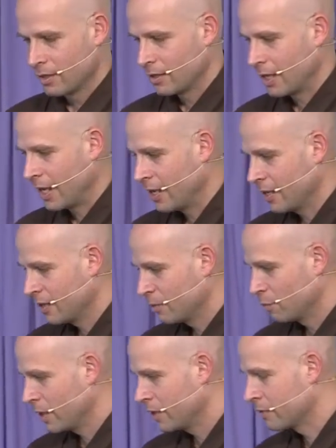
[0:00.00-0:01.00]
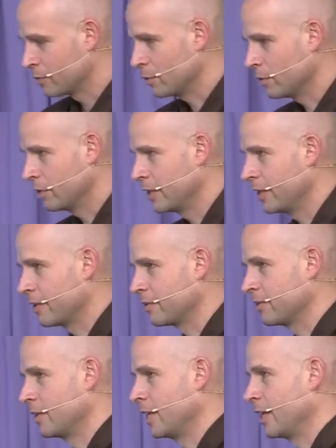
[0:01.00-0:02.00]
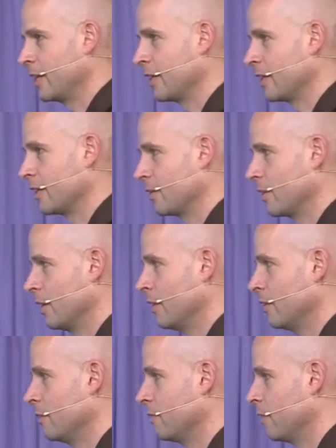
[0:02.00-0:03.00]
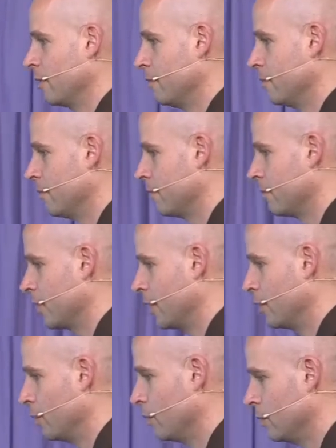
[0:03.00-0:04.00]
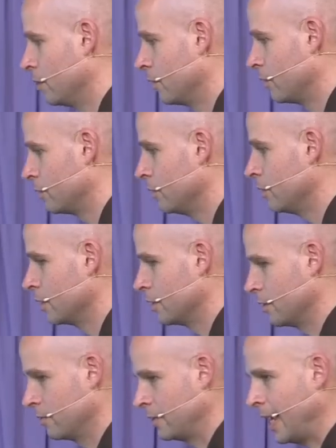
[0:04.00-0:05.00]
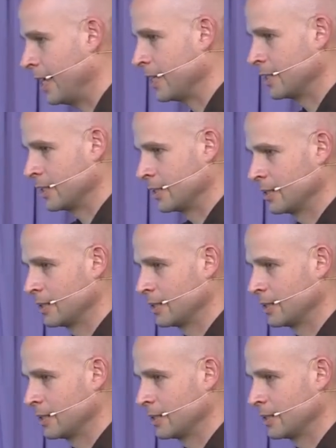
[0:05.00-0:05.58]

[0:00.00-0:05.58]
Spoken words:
I read a story yesterday from an old student of Thai's.